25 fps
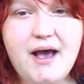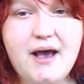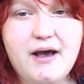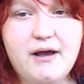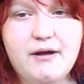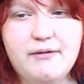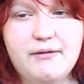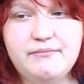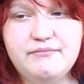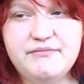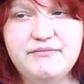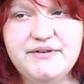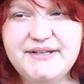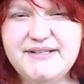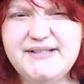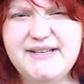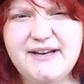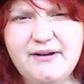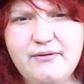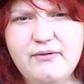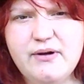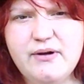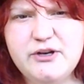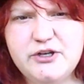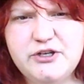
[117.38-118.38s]
to
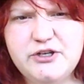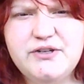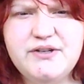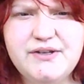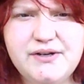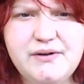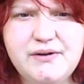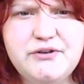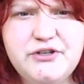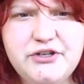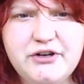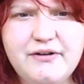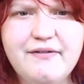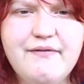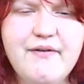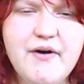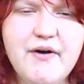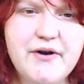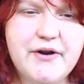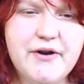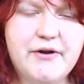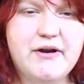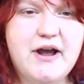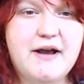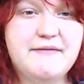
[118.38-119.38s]
see which suits your
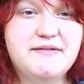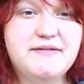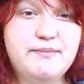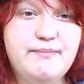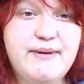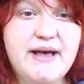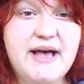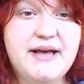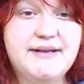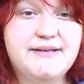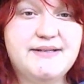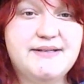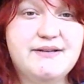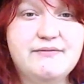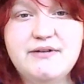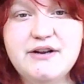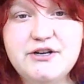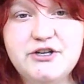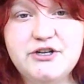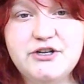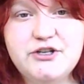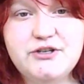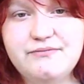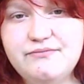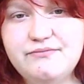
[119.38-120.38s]
photographs best and
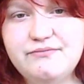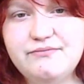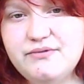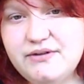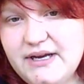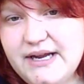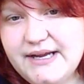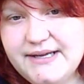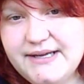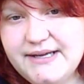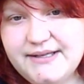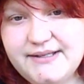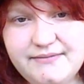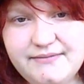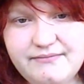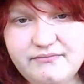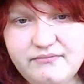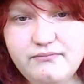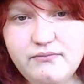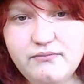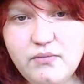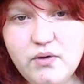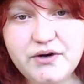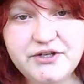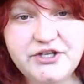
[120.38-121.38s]
which is
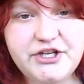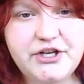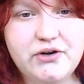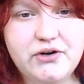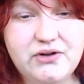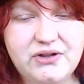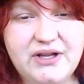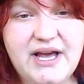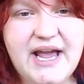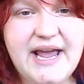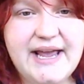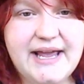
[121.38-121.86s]
more to your